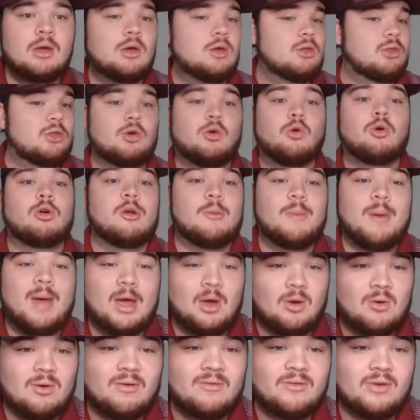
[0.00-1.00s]
the quarterback
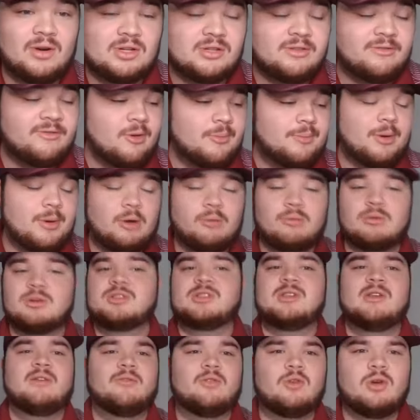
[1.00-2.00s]
whoever has the football
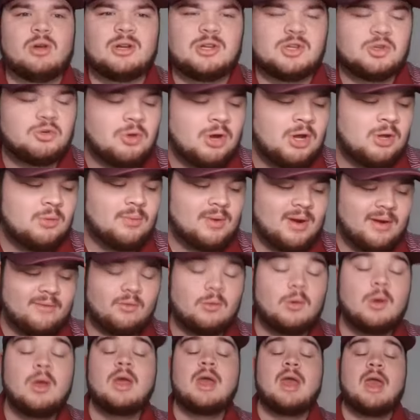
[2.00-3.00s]
receiver on the screen whatever
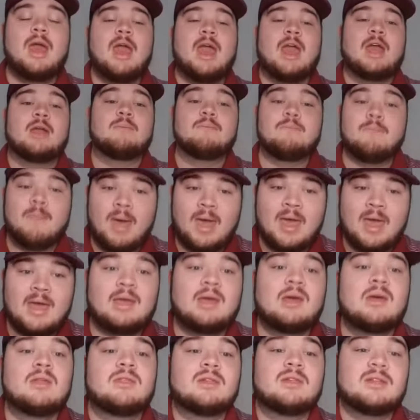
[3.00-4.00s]
and make
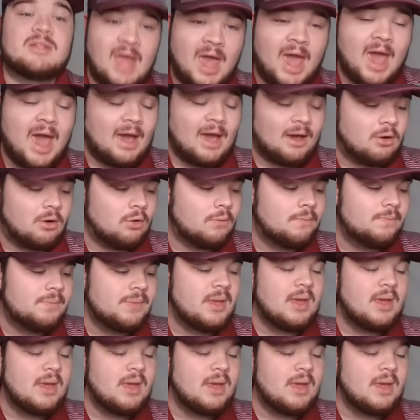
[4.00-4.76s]
the tackle